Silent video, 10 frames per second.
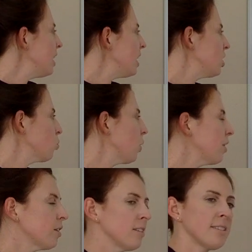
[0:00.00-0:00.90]
is
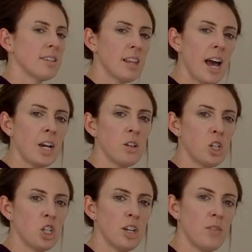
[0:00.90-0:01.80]
whether the slide or the
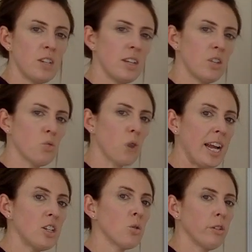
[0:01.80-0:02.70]
shift is
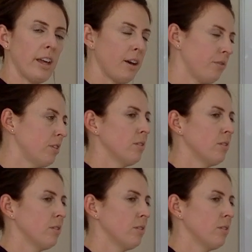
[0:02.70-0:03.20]
right or left.